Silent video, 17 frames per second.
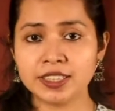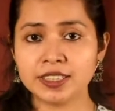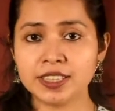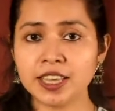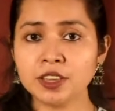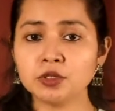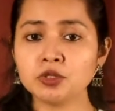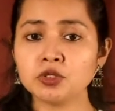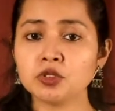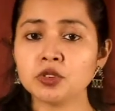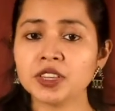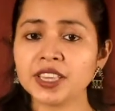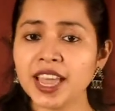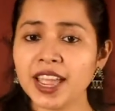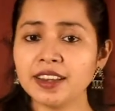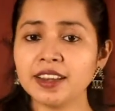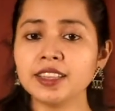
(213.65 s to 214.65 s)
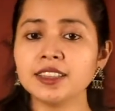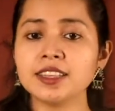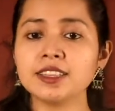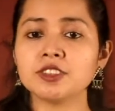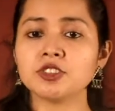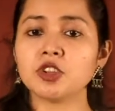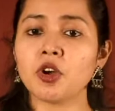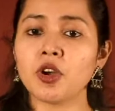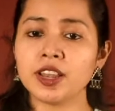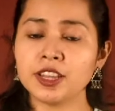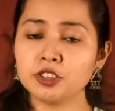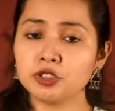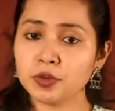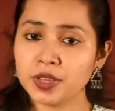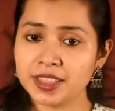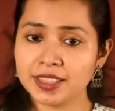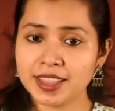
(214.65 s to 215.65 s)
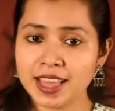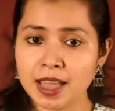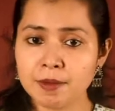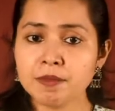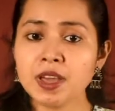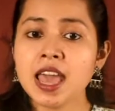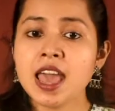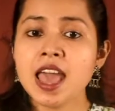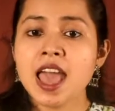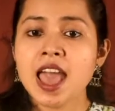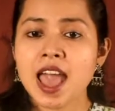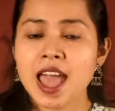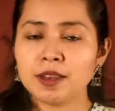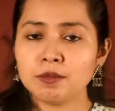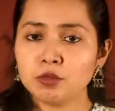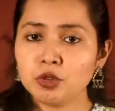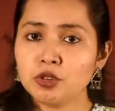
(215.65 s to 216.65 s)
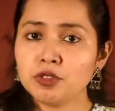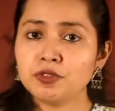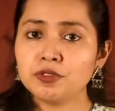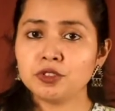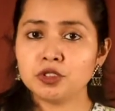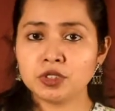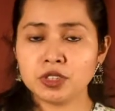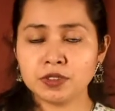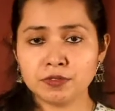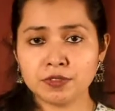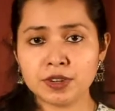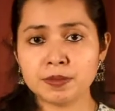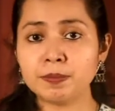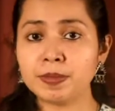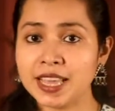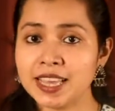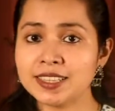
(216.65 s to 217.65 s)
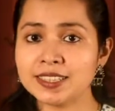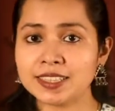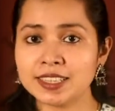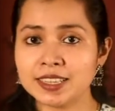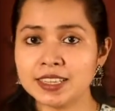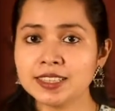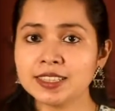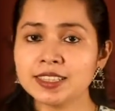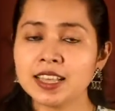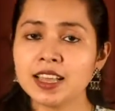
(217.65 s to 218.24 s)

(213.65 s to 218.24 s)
they used to carry this knowledge with them and move to different places,